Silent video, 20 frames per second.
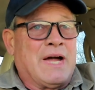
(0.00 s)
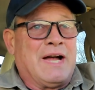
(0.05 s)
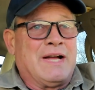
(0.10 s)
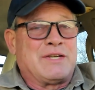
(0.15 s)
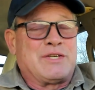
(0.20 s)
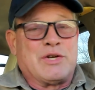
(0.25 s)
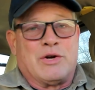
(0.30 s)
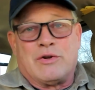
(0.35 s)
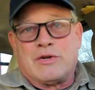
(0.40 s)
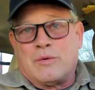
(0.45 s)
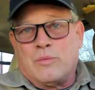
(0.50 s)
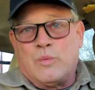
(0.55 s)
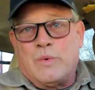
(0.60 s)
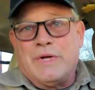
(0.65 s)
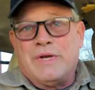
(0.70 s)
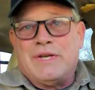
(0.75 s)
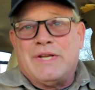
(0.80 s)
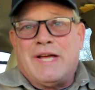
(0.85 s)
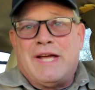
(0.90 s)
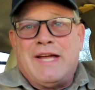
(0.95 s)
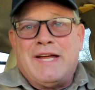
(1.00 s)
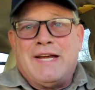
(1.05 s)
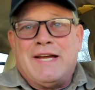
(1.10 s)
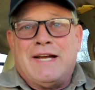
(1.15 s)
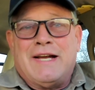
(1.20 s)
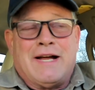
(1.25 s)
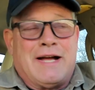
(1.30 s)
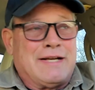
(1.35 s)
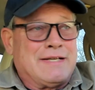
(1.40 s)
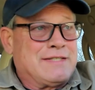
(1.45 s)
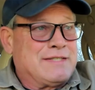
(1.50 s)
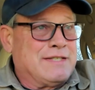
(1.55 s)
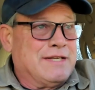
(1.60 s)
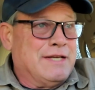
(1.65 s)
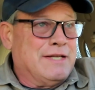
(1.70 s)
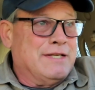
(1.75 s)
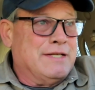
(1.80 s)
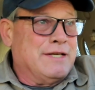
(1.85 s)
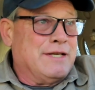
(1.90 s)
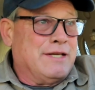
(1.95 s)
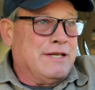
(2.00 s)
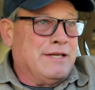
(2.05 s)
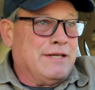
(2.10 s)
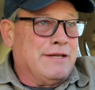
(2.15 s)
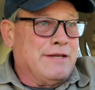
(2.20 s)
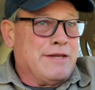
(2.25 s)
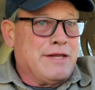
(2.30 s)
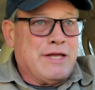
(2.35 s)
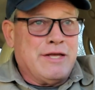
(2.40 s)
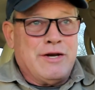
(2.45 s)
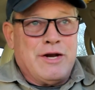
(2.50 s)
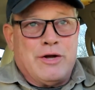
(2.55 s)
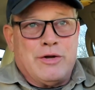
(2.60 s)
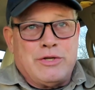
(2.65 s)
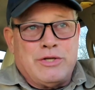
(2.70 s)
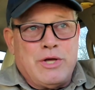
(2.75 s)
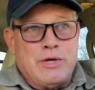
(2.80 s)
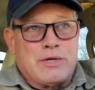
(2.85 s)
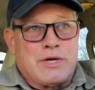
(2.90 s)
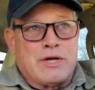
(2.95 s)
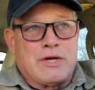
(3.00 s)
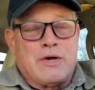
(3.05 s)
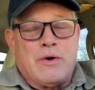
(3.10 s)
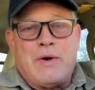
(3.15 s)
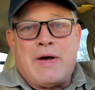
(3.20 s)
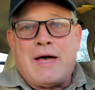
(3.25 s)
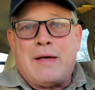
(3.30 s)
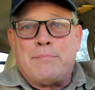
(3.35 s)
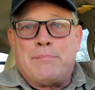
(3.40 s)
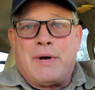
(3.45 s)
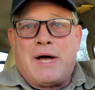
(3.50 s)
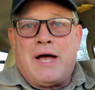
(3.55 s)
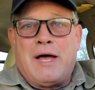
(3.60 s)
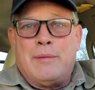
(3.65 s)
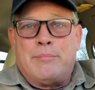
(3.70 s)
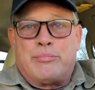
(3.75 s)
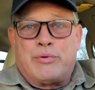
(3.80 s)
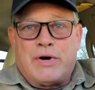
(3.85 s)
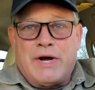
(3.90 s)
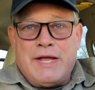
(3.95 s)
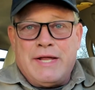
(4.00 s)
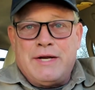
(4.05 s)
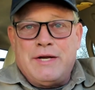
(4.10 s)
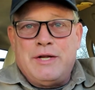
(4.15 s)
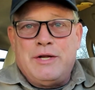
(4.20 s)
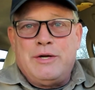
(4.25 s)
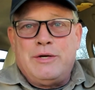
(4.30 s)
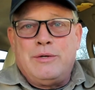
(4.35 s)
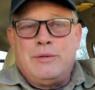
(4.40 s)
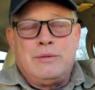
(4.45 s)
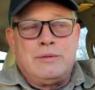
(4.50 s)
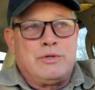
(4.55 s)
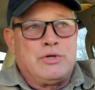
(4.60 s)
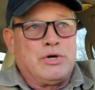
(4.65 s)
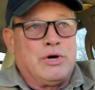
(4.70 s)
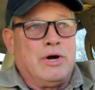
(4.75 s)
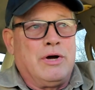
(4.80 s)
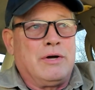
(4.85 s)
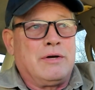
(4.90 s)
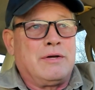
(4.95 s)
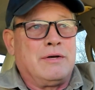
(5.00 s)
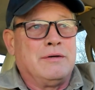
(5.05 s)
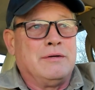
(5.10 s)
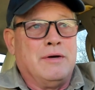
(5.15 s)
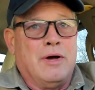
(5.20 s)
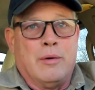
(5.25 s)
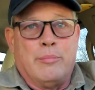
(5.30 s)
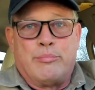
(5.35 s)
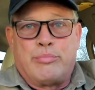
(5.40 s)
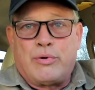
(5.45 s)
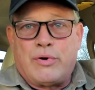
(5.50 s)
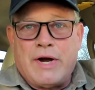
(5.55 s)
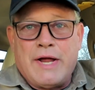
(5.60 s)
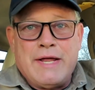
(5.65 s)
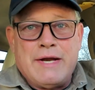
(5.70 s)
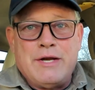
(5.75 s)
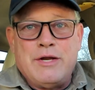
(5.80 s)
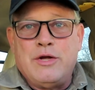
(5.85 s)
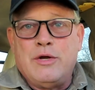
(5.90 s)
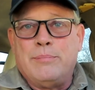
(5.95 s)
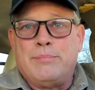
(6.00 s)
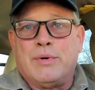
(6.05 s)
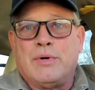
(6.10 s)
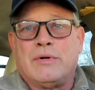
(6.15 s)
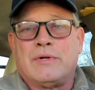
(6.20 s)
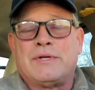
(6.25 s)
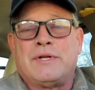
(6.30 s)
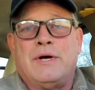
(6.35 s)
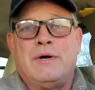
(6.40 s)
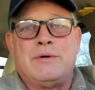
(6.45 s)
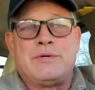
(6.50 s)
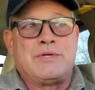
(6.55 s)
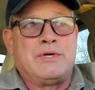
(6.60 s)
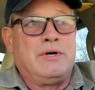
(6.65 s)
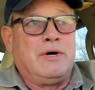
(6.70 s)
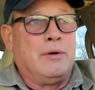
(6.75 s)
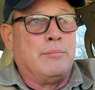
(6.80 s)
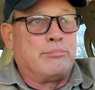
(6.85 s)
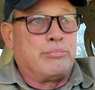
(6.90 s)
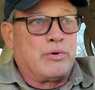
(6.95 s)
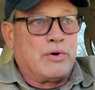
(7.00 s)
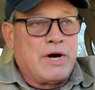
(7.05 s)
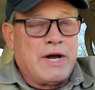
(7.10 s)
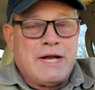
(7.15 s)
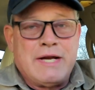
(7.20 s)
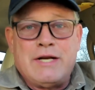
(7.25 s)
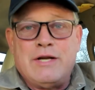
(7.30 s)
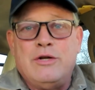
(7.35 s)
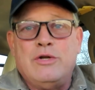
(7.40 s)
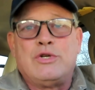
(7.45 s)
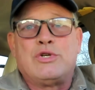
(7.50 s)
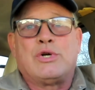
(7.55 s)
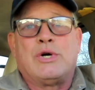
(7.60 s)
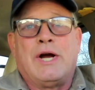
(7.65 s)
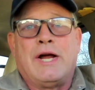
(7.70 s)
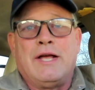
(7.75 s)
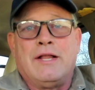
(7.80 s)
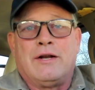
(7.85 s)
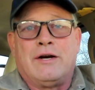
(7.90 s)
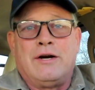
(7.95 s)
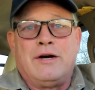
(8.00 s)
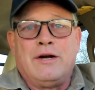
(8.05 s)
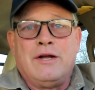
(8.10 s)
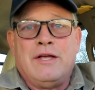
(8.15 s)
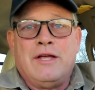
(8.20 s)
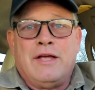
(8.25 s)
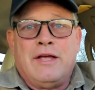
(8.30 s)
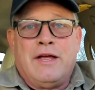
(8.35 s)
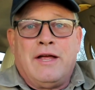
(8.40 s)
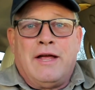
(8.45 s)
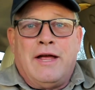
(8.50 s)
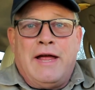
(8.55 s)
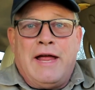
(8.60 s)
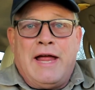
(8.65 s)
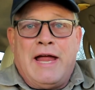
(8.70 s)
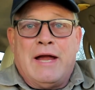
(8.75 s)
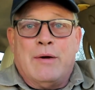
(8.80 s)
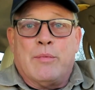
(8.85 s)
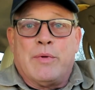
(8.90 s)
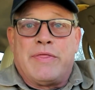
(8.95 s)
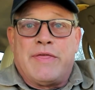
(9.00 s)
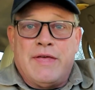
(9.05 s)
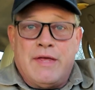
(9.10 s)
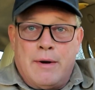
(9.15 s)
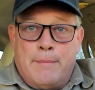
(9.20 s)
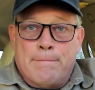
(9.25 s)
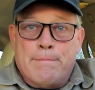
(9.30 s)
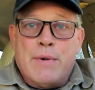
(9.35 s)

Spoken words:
I told him one day, I said, you know, you could go out and buy a brand new truck, a brand new bulldozer, a brand new trailer, and within a